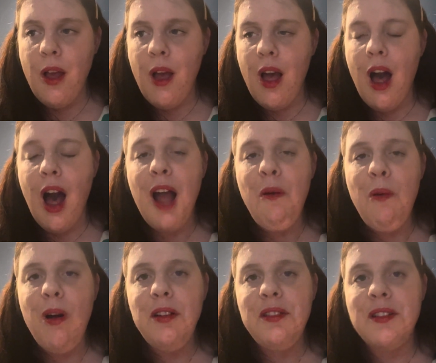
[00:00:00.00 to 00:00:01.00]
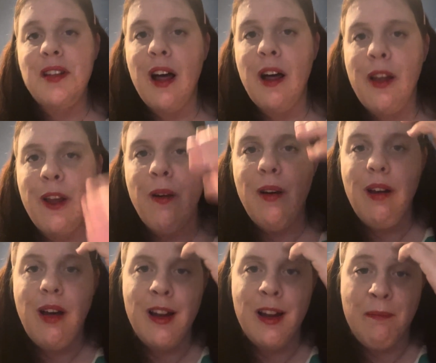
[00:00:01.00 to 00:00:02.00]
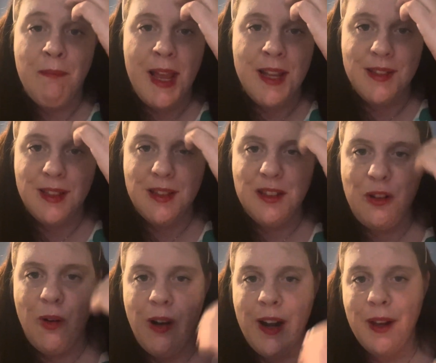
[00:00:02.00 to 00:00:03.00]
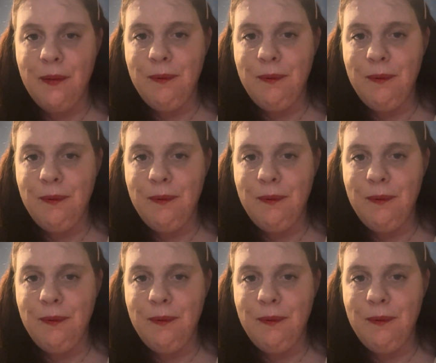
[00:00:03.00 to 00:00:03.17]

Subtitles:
I want to tell you an amazing story.